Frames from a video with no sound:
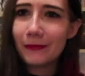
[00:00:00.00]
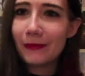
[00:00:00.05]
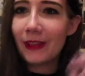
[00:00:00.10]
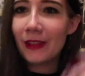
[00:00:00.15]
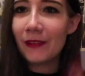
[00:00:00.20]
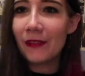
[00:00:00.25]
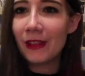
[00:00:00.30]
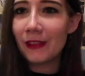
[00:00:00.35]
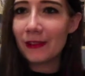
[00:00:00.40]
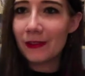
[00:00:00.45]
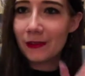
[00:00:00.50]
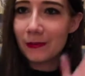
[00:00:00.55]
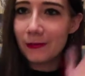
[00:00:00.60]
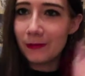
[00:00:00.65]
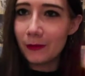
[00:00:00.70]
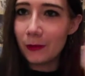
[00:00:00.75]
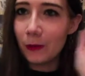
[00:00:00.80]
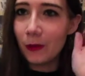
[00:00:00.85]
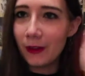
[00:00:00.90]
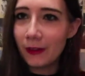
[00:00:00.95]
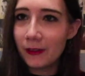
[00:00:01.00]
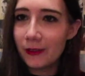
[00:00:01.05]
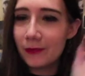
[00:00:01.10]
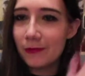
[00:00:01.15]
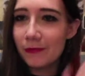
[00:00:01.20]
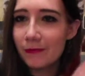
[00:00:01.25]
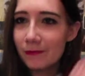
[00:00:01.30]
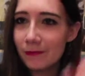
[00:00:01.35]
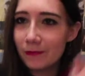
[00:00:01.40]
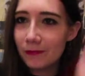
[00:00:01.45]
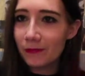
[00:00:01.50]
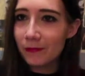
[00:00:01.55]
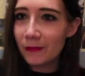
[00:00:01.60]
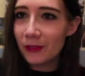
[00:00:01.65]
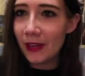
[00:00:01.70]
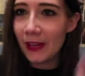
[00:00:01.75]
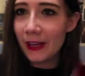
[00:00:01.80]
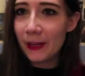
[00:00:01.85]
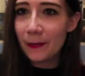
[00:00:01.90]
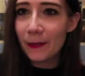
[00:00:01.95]
if that's the white
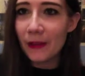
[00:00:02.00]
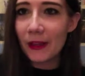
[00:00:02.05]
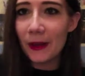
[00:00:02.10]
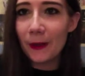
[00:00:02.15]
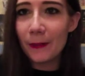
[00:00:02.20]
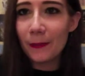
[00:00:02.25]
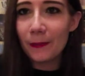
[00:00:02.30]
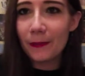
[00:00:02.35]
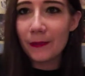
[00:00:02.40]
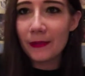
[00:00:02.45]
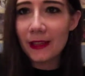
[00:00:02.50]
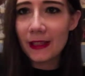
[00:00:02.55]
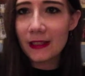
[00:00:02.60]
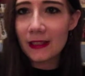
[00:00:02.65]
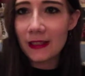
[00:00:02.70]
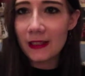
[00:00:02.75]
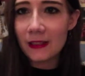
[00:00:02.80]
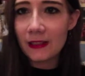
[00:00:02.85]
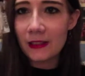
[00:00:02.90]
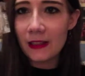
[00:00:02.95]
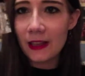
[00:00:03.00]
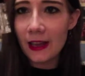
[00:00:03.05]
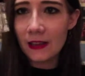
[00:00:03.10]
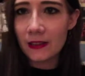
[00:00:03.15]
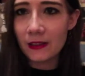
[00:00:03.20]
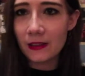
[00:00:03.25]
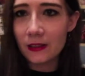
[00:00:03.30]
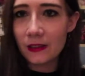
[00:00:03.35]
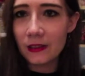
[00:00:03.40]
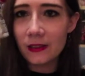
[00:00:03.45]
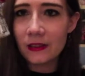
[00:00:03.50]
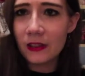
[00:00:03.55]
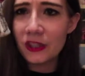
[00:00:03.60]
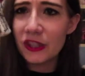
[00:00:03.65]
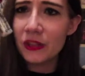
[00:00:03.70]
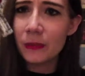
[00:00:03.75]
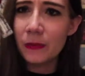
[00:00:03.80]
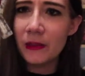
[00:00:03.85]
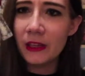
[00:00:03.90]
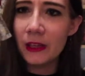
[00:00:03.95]
side. Um, this is the Essence. It's
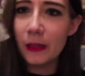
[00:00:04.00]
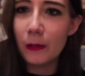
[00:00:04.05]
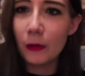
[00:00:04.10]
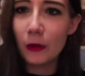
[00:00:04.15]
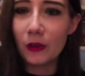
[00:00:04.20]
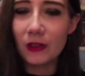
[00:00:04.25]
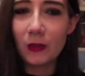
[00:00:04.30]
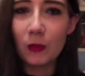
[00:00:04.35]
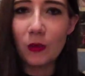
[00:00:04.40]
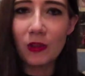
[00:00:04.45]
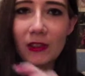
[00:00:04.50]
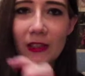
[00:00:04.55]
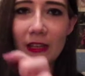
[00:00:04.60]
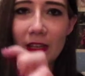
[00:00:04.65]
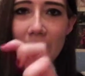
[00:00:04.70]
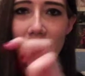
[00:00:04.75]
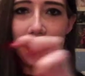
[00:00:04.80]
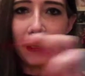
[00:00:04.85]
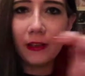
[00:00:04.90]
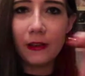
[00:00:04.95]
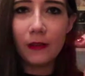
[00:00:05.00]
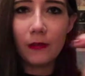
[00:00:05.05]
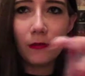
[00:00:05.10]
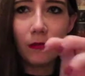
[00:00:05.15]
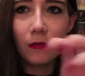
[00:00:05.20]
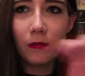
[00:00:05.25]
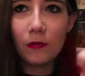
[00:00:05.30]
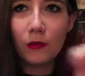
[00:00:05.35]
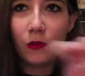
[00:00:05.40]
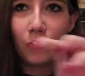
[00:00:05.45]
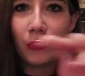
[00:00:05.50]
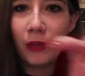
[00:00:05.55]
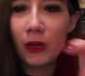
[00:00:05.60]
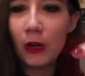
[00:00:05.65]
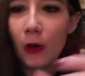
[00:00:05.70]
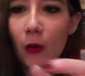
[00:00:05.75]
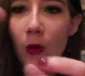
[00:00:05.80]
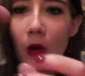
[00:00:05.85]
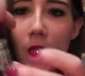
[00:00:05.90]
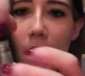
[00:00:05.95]
just a mini lip gloss. It was in a
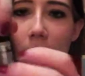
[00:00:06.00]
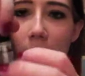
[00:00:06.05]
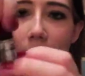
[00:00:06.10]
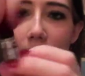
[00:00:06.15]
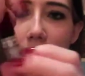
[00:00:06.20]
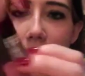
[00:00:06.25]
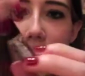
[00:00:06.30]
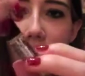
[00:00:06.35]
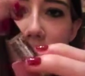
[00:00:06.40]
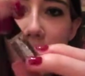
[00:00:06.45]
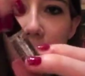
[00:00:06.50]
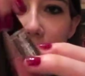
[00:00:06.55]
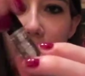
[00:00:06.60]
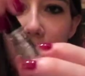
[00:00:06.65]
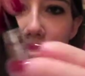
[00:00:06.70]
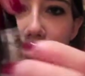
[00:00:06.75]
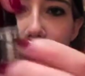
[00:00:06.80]
trio, and